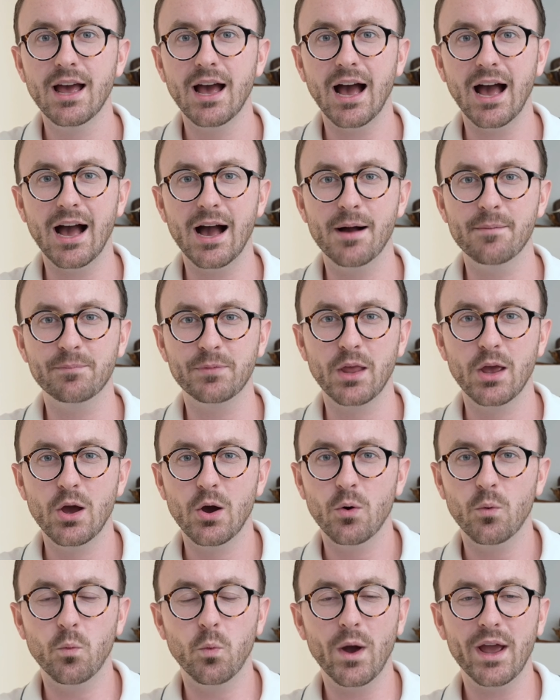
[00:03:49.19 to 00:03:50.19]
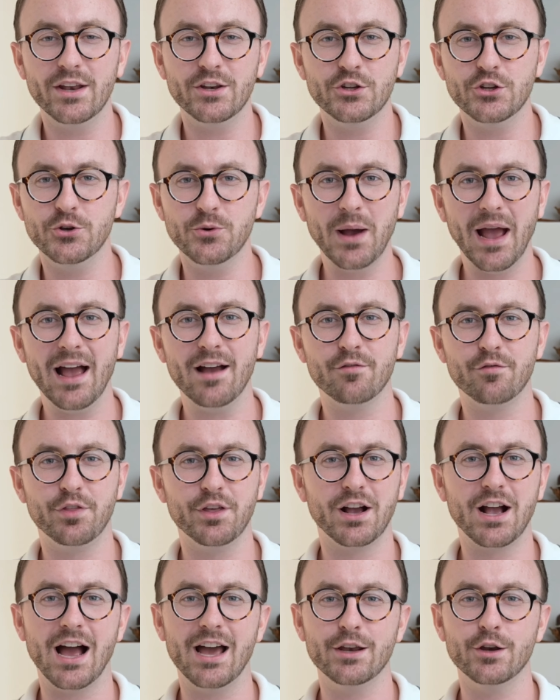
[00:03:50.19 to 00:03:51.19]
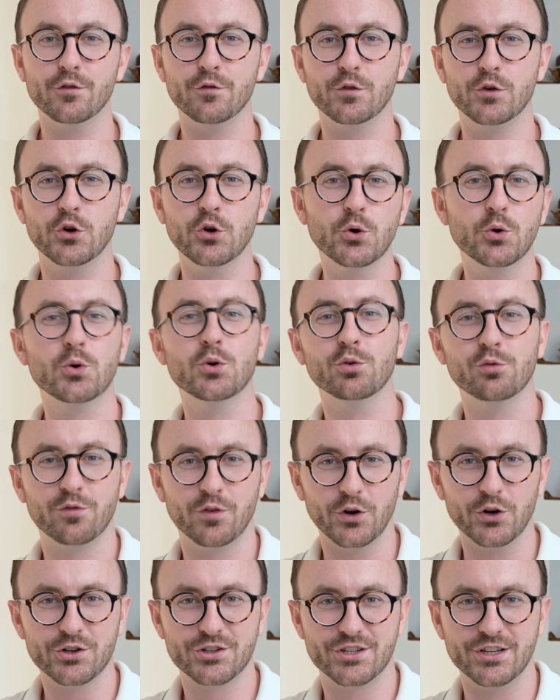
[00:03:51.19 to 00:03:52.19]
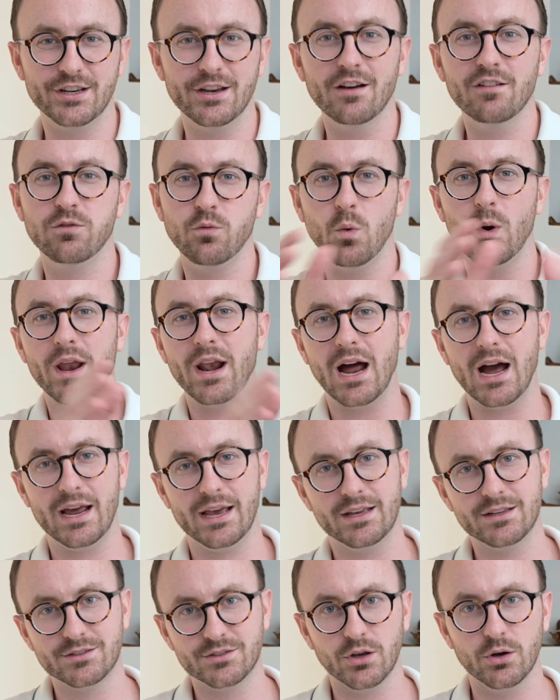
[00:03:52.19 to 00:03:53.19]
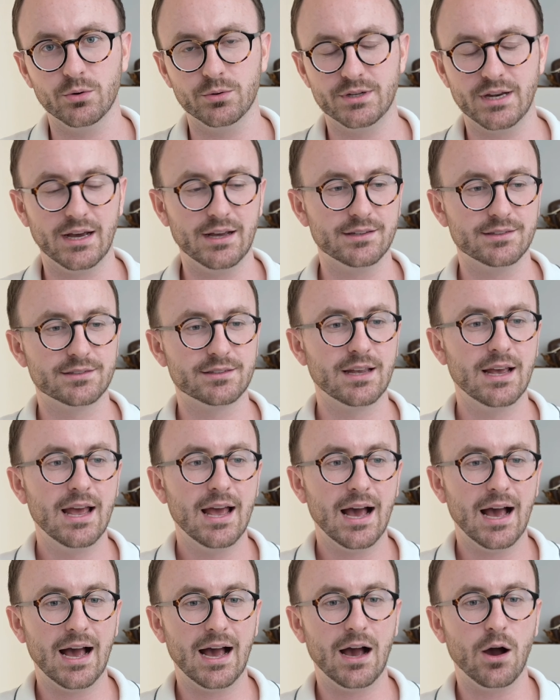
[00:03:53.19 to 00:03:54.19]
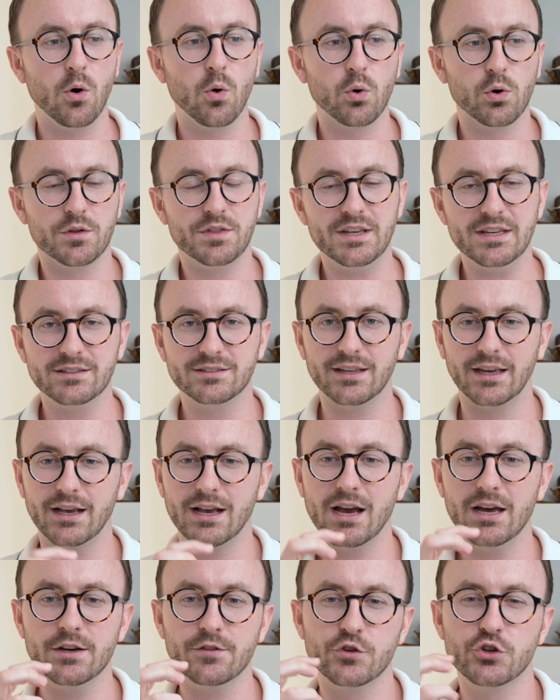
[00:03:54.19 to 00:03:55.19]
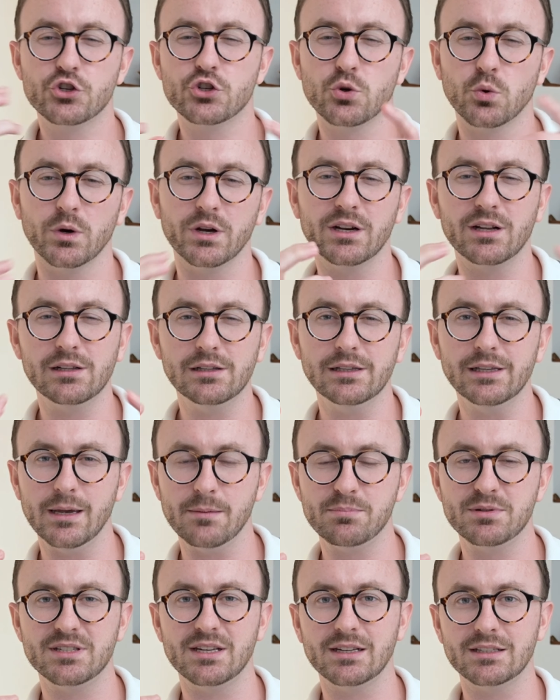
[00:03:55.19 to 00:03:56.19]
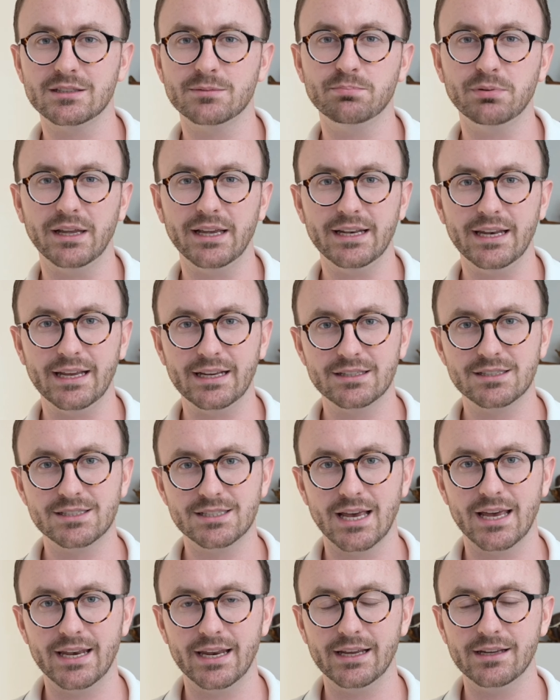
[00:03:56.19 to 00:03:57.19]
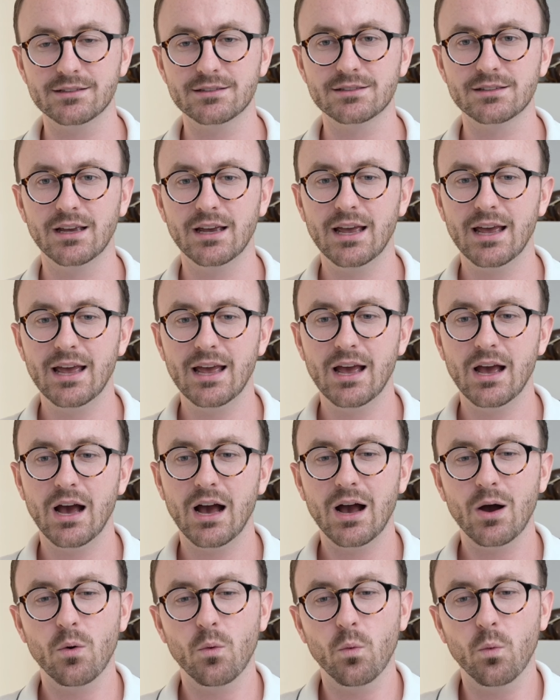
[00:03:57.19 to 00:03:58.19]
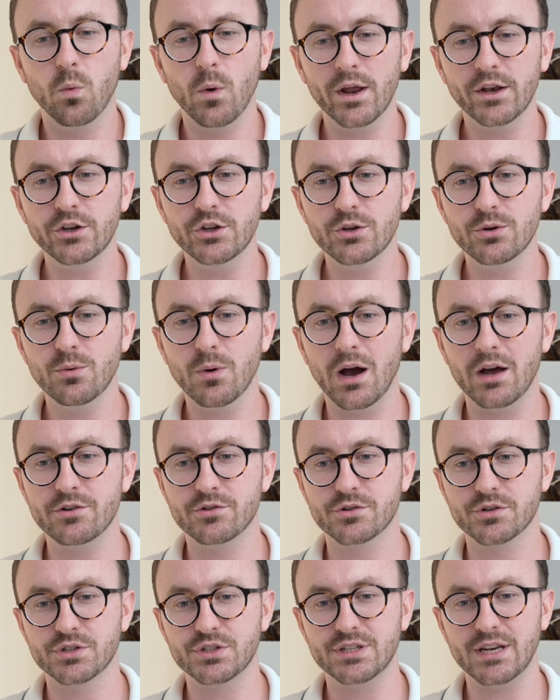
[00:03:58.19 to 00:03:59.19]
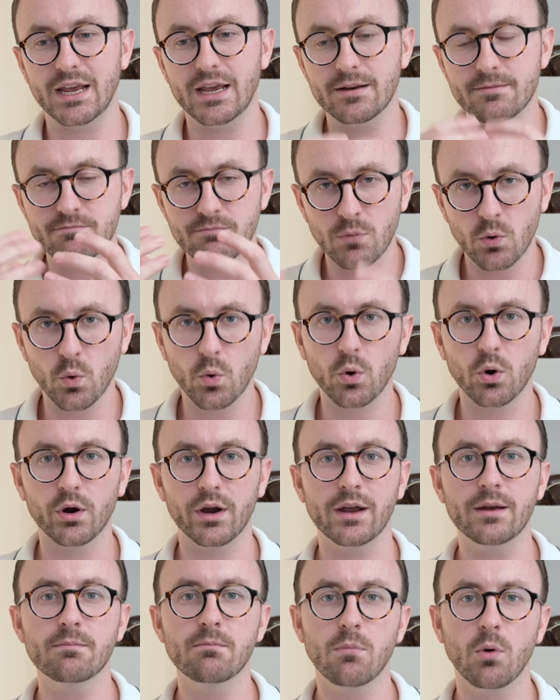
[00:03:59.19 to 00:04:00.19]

Um, when you have the kind of Google version of what ISO does, uh, or these like kind of short clips explaining settings when you understand more and